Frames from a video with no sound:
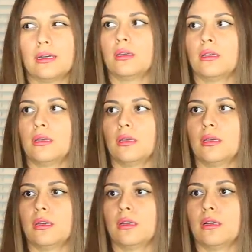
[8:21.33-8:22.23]

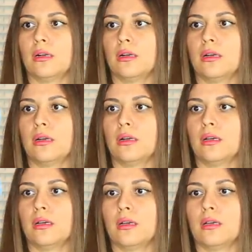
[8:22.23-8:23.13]

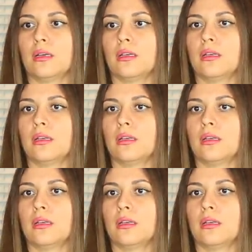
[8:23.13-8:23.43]
No one is speaking in this clip.